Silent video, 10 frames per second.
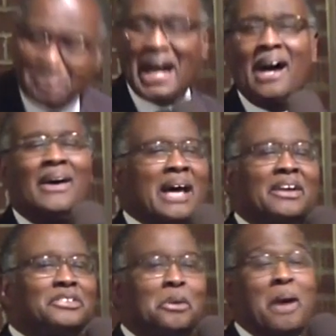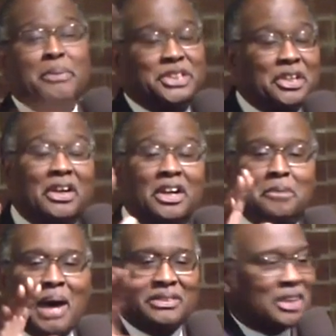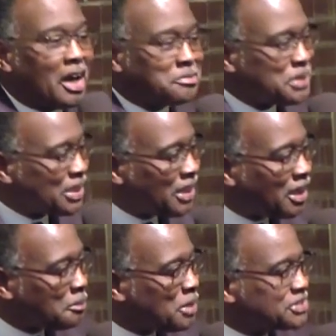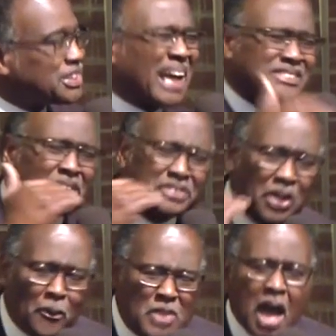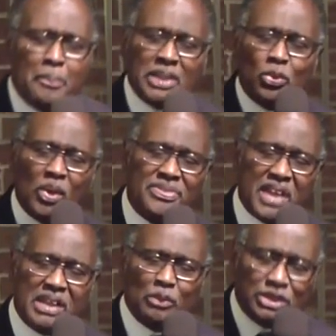Somehow, I don't know. Maybe she heard about God being a God of mercy. I don't know. But the one thing